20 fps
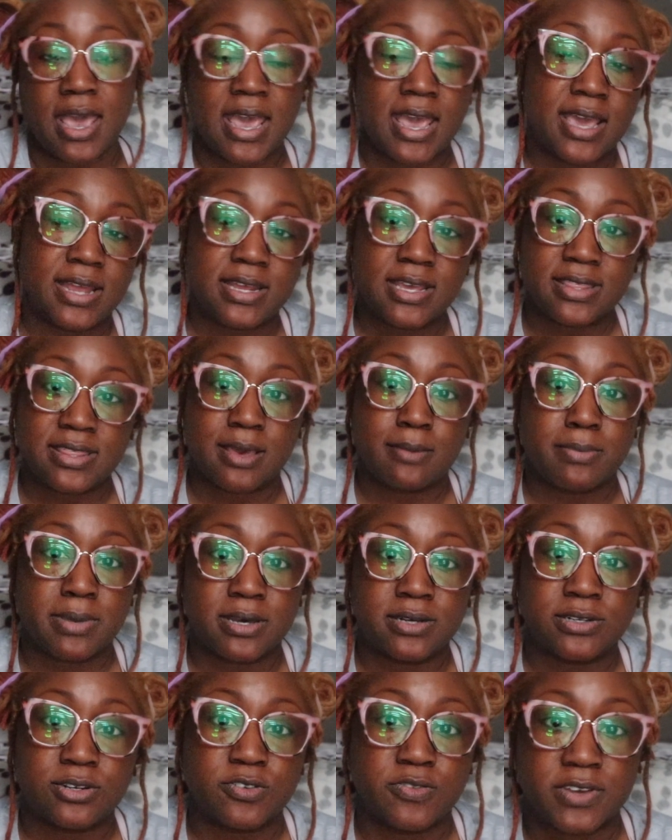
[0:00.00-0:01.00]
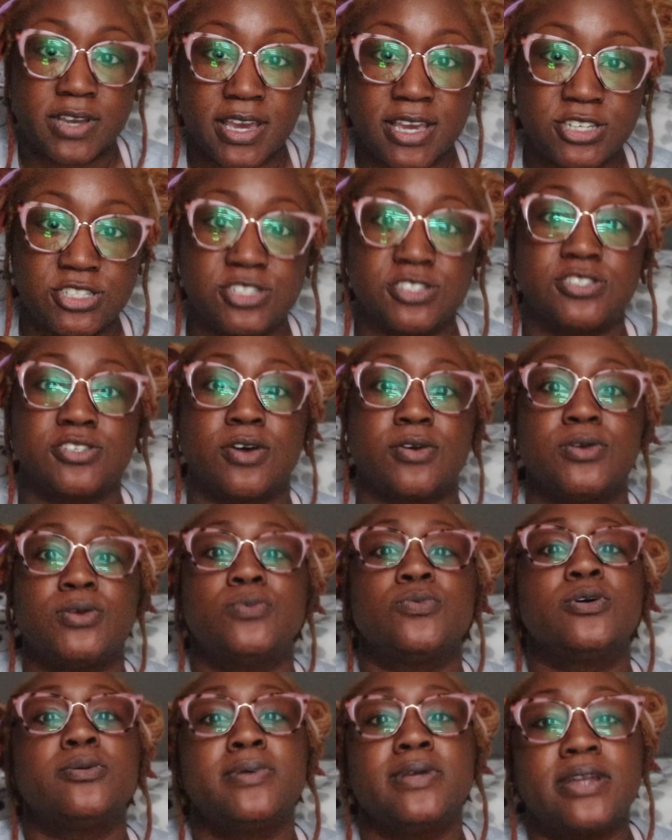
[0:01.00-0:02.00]
and hit that bell notification so
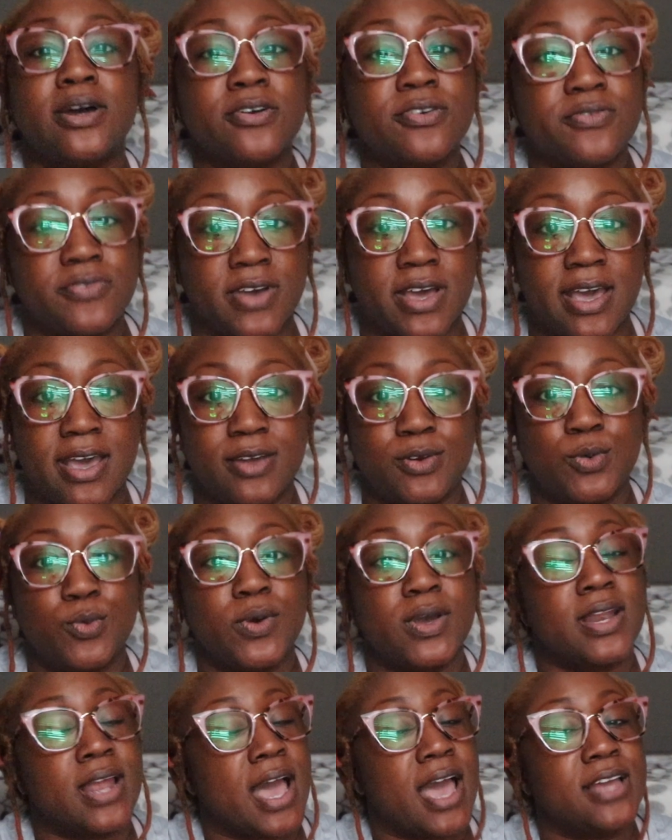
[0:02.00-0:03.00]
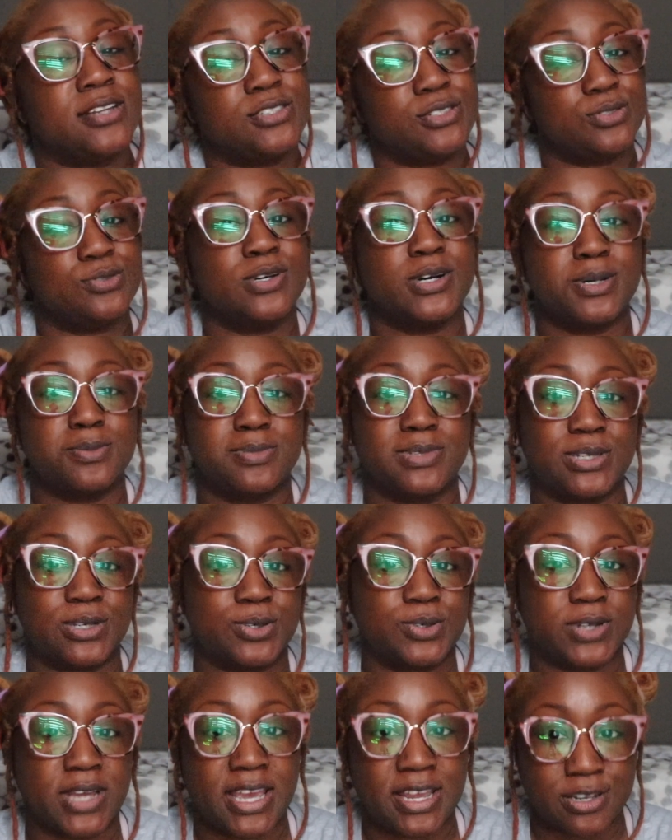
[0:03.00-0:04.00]
you will be notified when I do
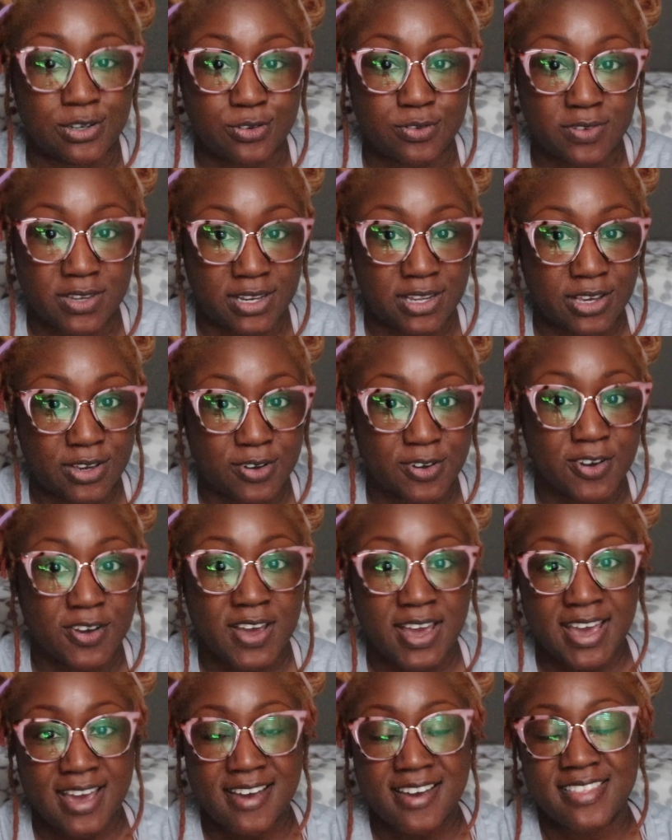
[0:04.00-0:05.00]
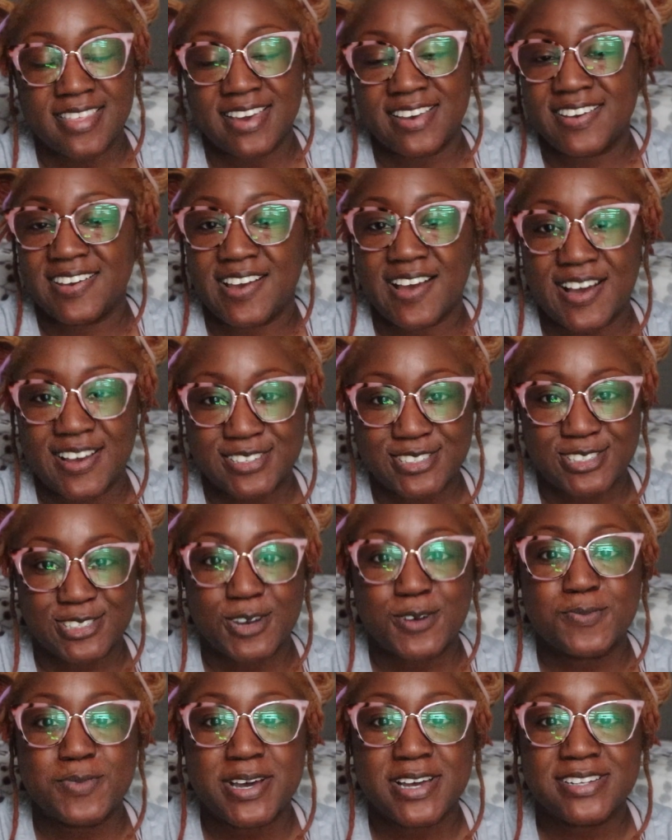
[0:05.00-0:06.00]
upload a new video. Thank you guys
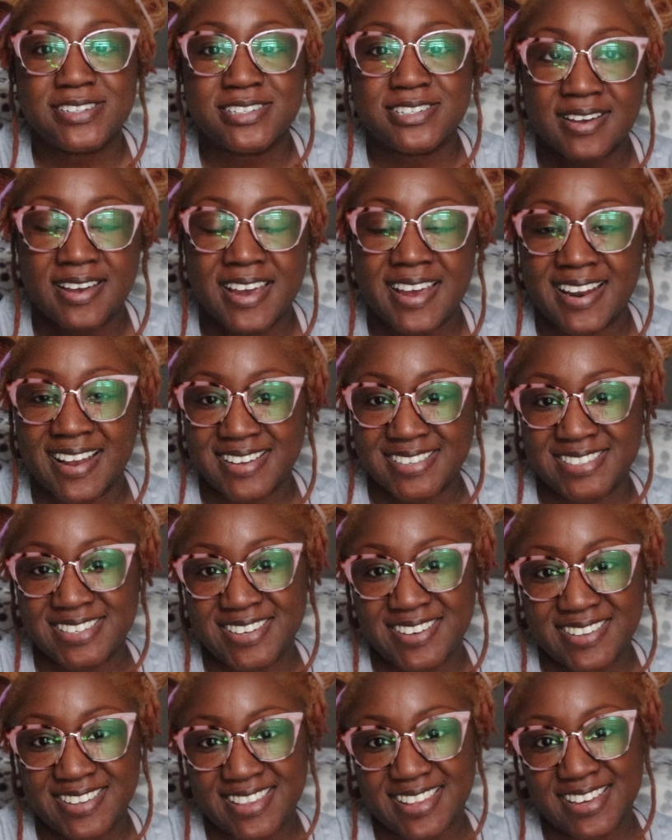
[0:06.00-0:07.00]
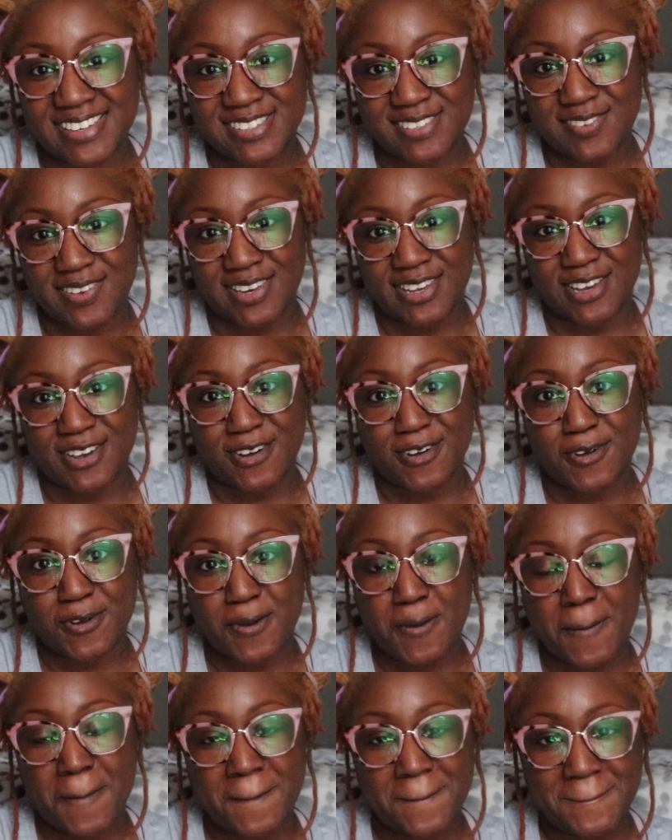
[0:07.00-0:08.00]
so much, and I'll see you in the next video.
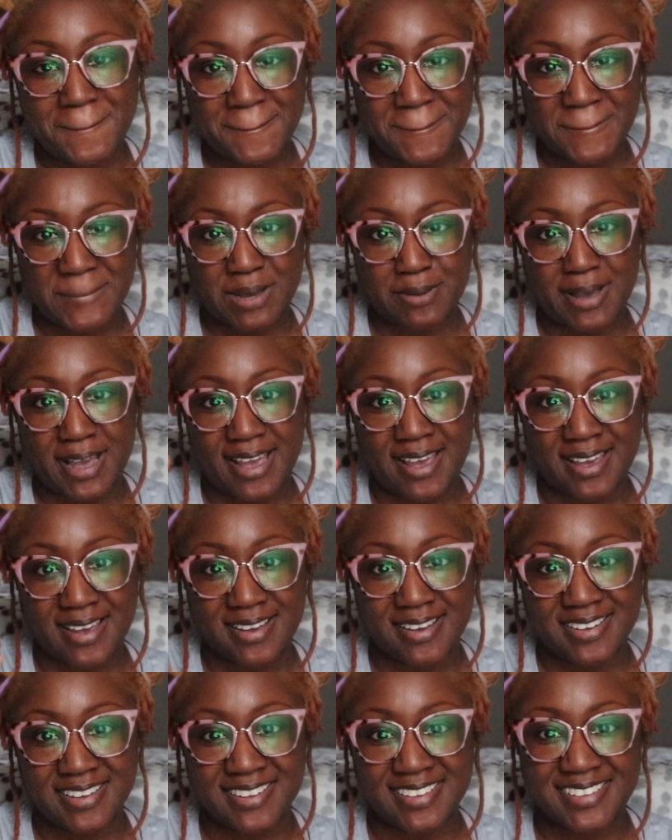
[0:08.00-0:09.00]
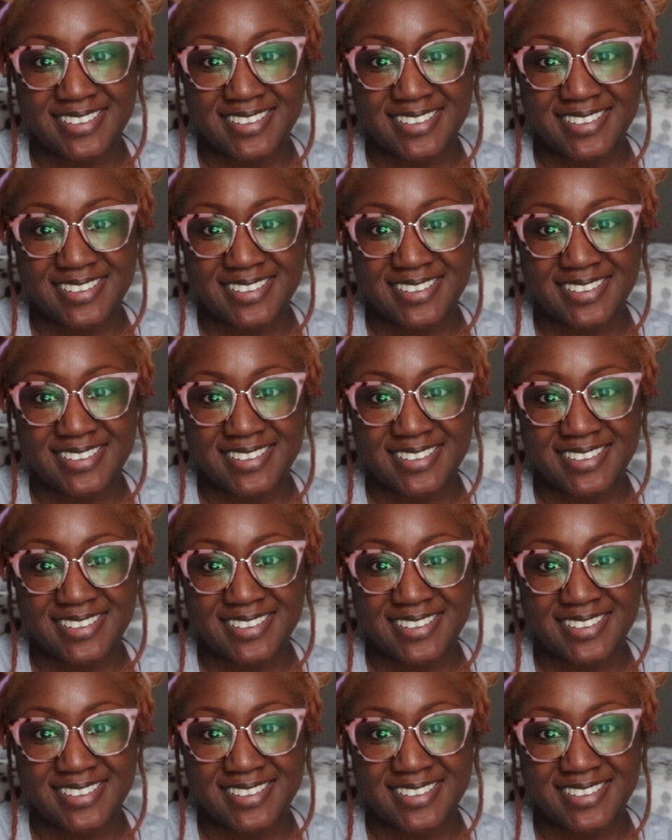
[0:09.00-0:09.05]
Bye-bye.